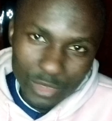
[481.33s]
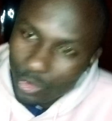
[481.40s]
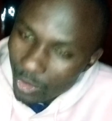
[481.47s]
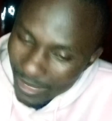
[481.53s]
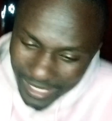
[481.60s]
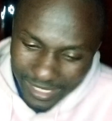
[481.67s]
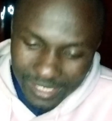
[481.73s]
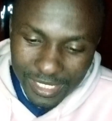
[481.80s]
So,
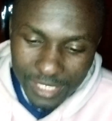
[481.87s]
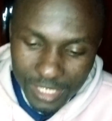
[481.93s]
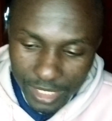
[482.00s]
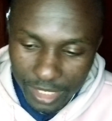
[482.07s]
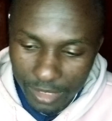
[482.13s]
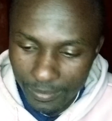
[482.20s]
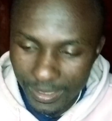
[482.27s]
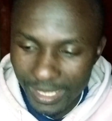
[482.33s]
ladies and
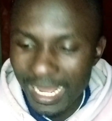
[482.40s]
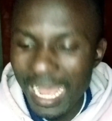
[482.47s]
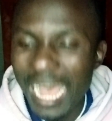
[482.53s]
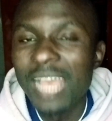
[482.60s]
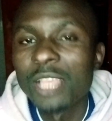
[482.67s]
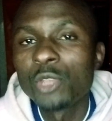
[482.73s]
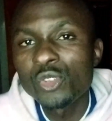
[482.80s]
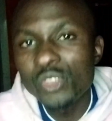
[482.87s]
gentlemen,
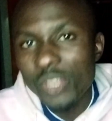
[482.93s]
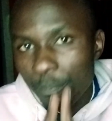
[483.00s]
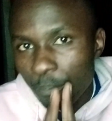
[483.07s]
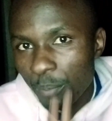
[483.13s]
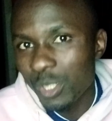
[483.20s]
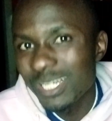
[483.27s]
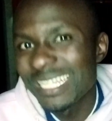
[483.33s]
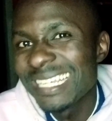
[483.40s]
are you
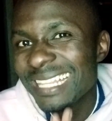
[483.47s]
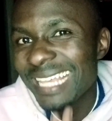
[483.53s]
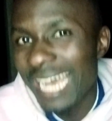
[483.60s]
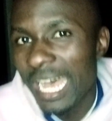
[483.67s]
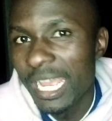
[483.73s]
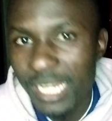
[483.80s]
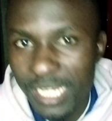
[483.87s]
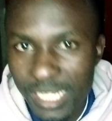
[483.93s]
supporting
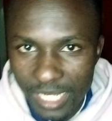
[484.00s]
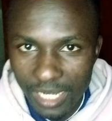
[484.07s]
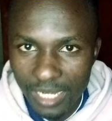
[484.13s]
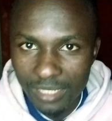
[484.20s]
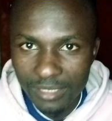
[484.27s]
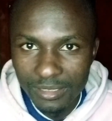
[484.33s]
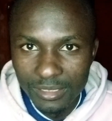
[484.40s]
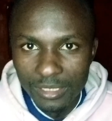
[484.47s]
the
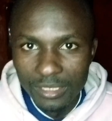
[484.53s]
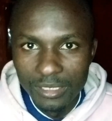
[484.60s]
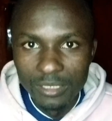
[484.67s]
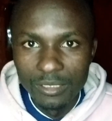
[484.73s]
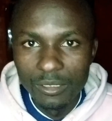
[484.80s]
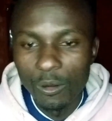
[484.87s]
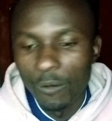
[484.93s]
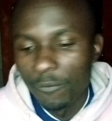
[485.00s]
idea
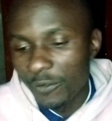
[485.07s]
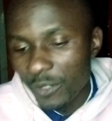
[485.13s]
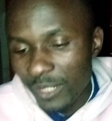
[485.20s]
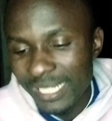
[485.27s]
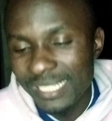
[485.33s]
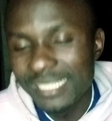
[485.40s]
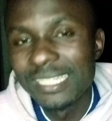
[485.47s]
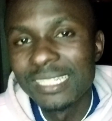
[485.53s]
of
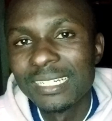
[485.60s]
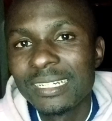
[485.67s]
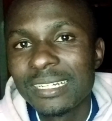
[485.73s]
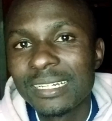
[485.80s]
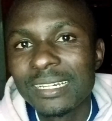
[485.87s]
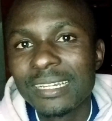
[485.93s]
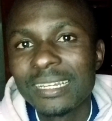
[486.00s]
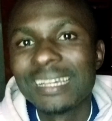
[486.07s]
creating
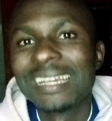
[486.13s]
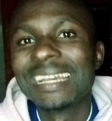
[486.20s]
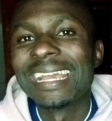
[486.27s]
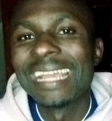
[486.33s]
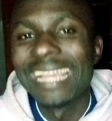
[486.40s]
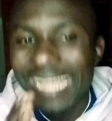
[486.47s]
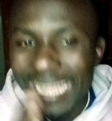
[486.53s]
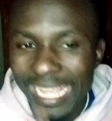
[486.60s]

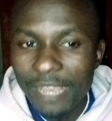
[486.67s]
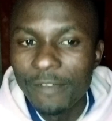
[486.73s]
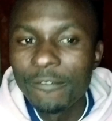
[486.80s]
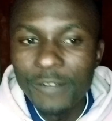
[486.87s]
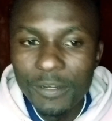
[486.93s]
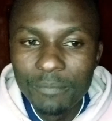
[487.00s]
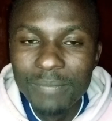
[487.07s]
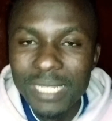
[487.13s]

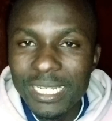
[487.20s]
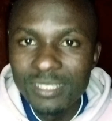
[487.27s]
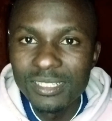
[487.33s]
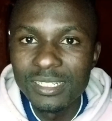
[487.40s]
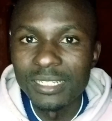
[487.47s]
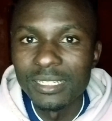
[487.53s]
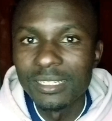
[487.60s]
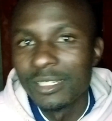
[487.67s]
every
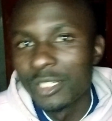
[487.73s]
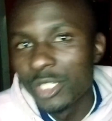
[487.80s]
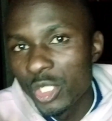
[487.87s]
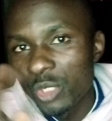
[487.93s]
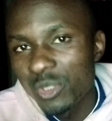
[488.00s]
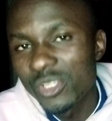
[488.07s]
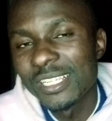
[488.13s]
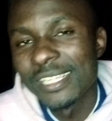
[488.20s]
ministry
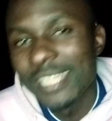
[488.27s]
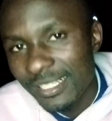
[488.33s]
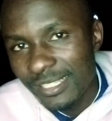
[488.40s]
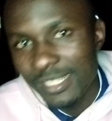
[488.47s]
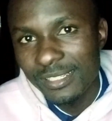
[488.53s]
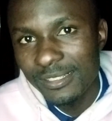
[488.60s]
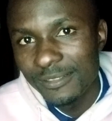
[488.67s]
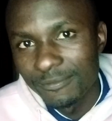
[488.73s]
to
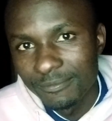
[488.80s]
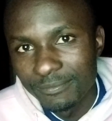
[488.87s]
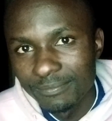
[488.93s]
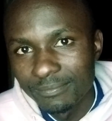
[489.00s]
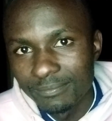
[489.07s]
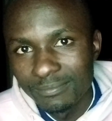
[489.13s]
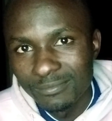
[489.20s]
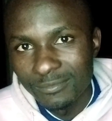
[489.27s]
CSS?
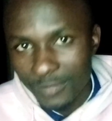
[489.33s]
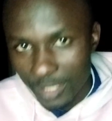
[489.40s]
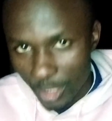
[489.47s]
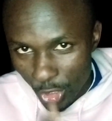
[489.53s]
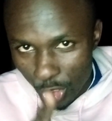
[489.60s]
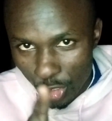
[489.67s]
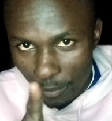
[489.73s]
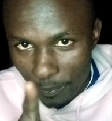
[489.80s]

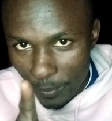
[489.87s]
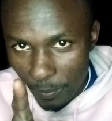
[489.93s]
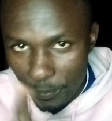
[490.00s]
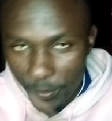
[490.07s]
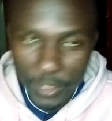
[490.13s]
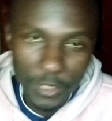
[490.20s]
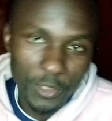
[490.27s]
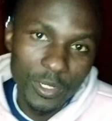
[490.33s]
drop your
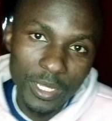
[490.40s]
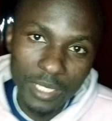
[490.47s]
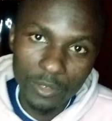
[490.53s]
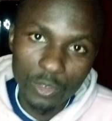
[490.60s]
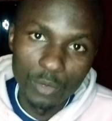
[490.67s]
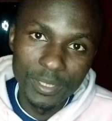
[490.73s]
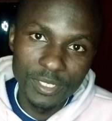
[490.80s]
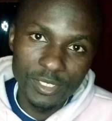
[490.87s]
opinion at
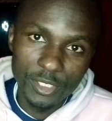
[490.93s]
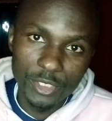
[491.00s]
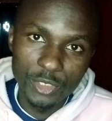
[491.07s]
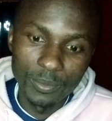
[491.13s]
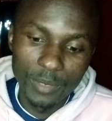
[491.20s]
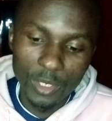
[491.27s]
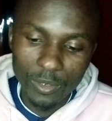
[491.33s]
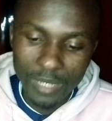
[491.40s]
the comment
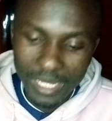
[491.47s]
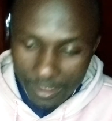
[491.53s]
section below.